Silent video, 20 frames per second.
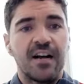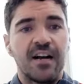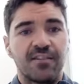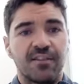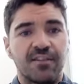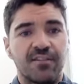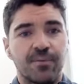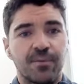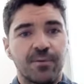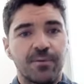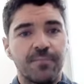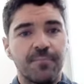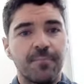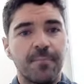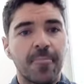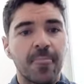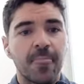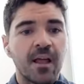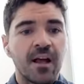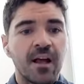Hi there, everyone.
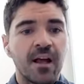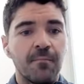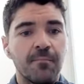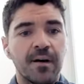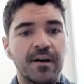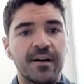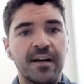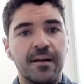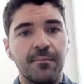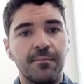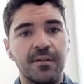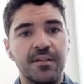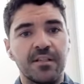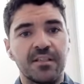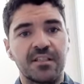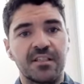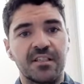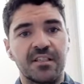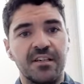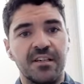Uh, my name
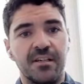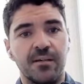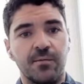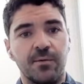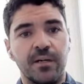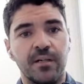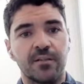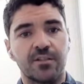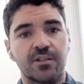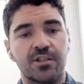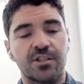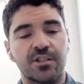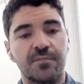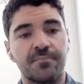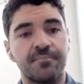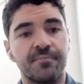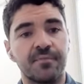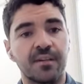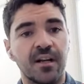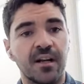is Neil
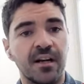Welch.